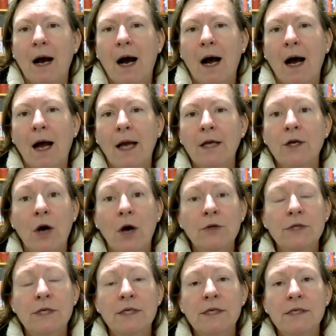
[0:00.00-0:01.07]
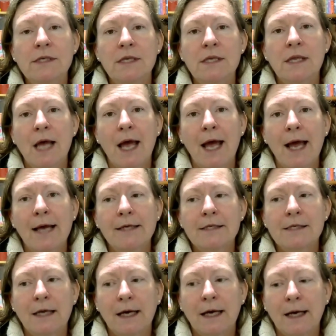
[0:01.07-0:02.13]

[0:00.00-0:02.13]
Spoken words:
I notice that